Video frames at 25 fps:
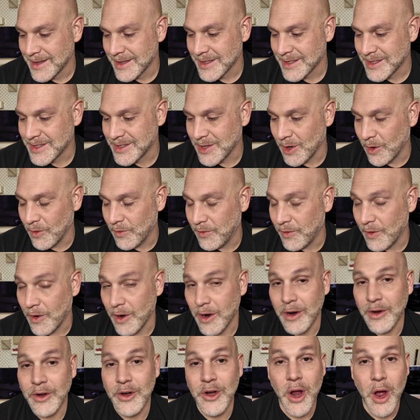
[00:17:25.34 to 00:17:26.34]
So
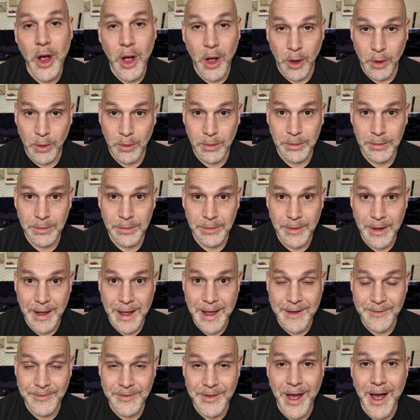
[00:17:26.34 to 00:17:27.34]
far, no.
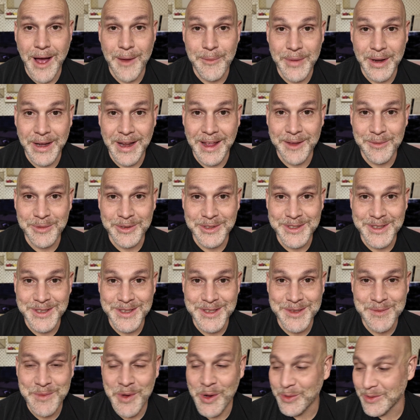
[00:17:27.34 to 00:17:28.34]
I have not been able to
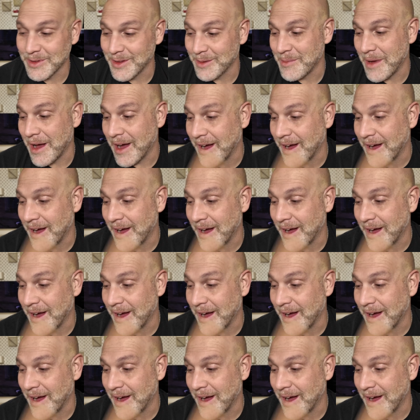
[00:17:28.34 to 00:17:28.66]
smoke them.